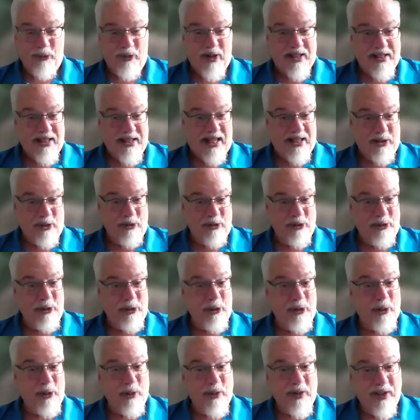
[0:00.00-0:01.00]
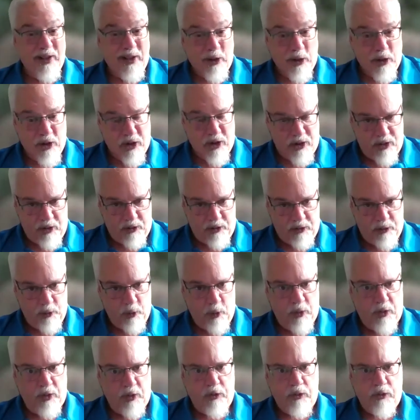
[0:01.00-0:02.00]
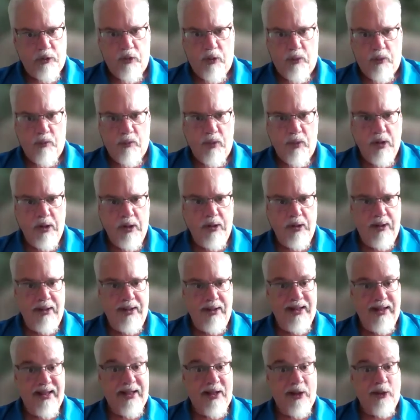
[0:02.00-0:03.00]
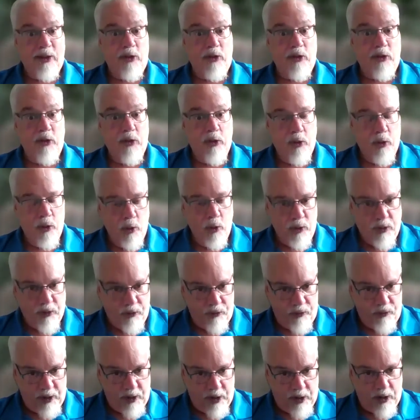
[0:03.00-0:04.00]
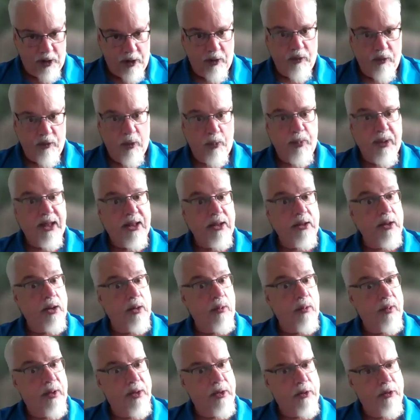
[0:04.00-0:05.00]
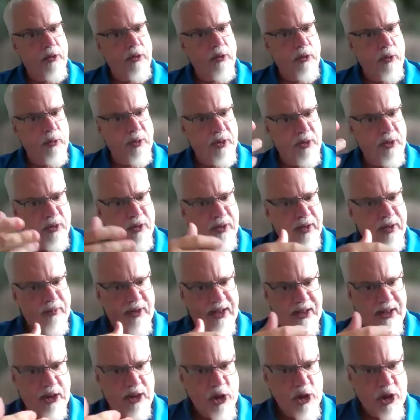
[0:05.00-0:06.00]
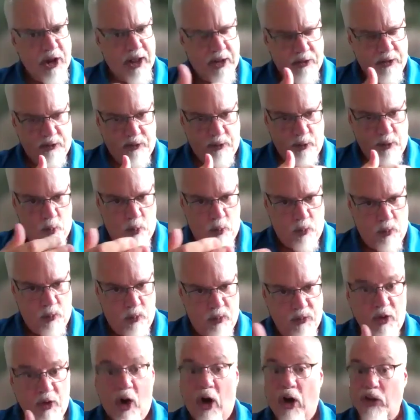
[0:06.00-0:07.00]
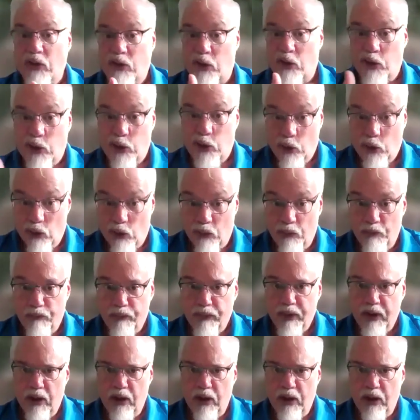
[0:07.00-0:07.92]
In fact, I discourage the students from getting too definitive on picking their other two until they've had a chance to talk to you